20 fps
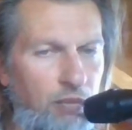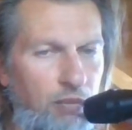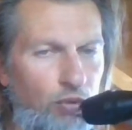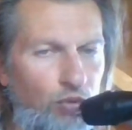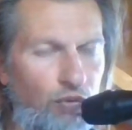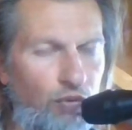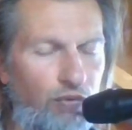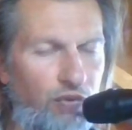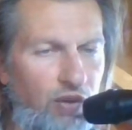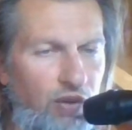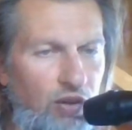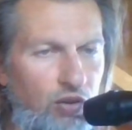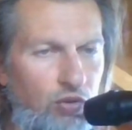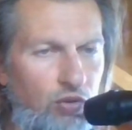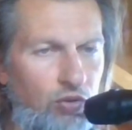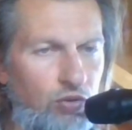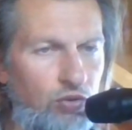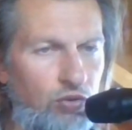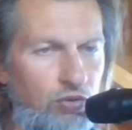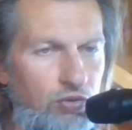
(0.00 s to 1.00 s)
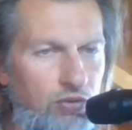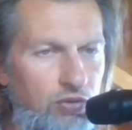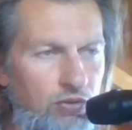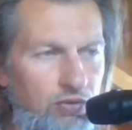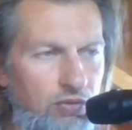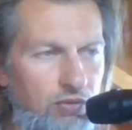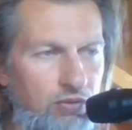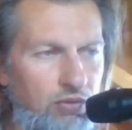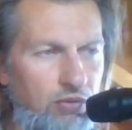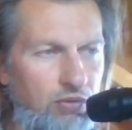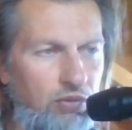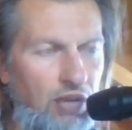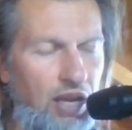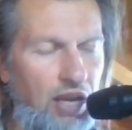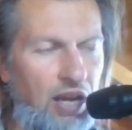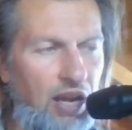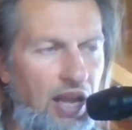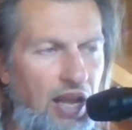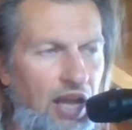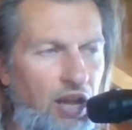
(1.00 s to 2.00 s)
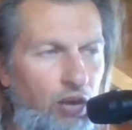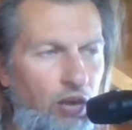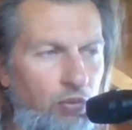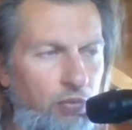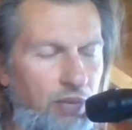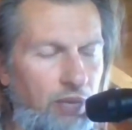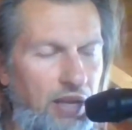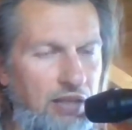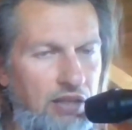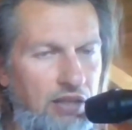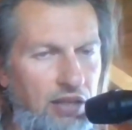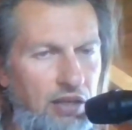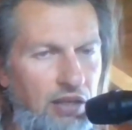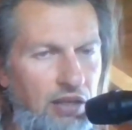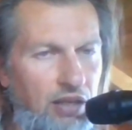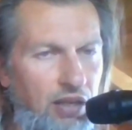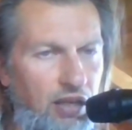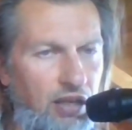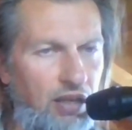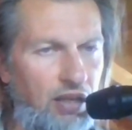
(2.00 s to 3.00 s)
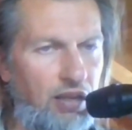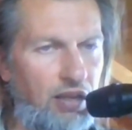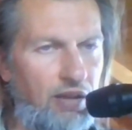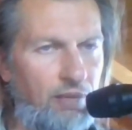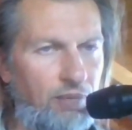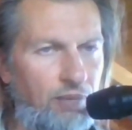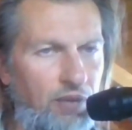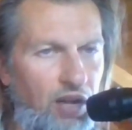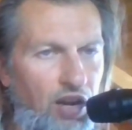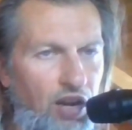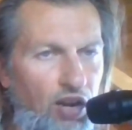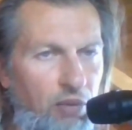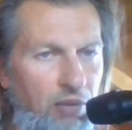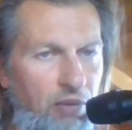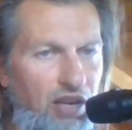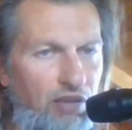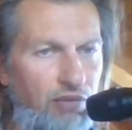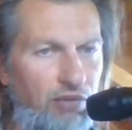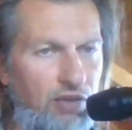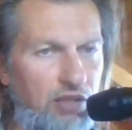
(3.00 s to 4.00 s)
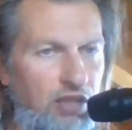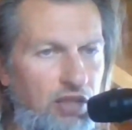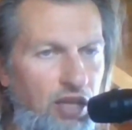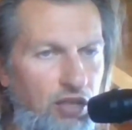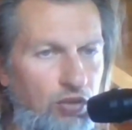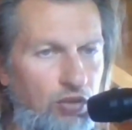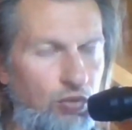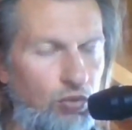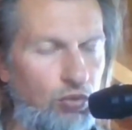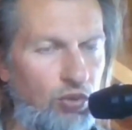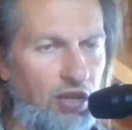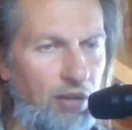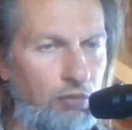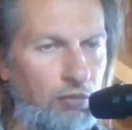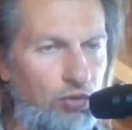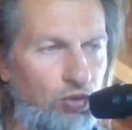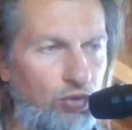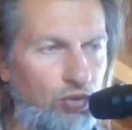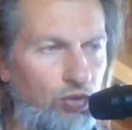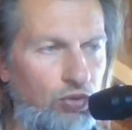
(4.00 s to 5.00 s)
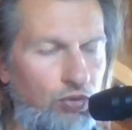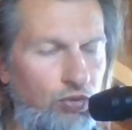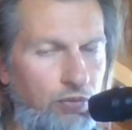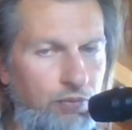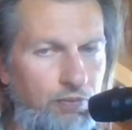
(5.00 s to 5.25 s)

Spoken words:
that we feel good, we allow basically our manifestation to come true.